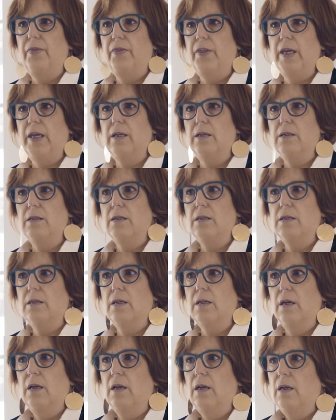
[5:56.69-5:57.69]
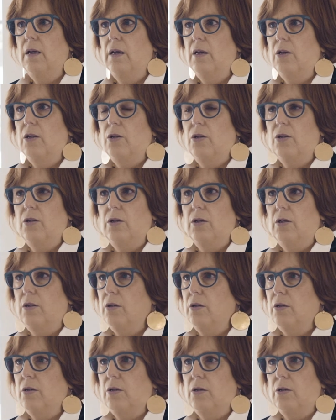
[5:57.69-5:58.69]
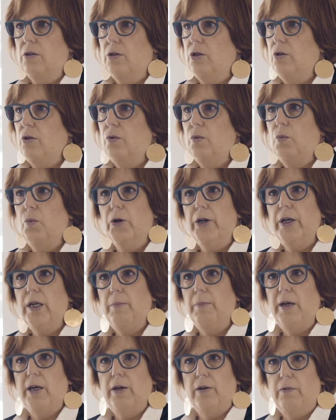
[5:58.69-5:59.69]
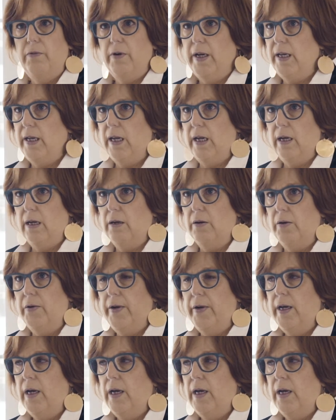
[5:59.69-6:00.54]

things to worry about right now.